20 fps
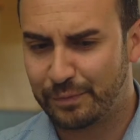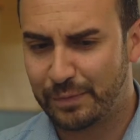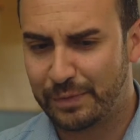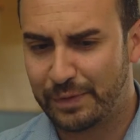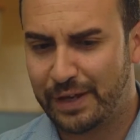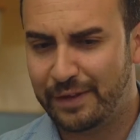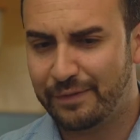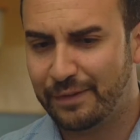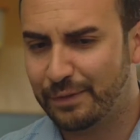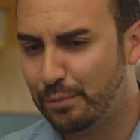
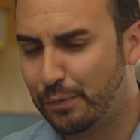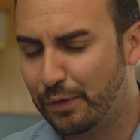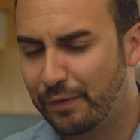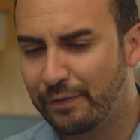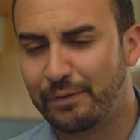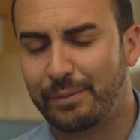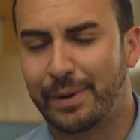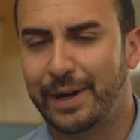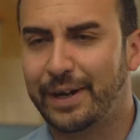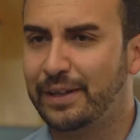even moving
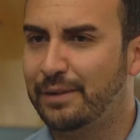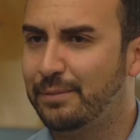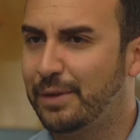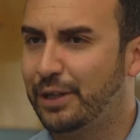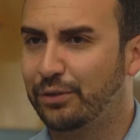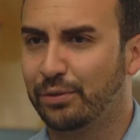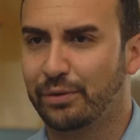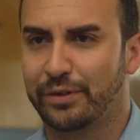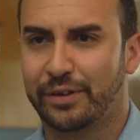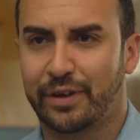from academia
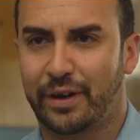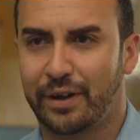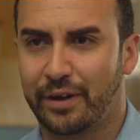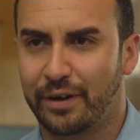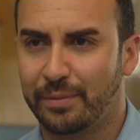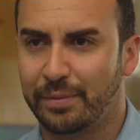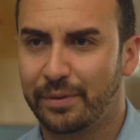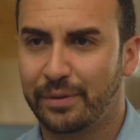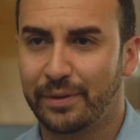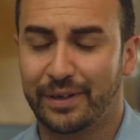to a
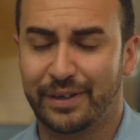startup,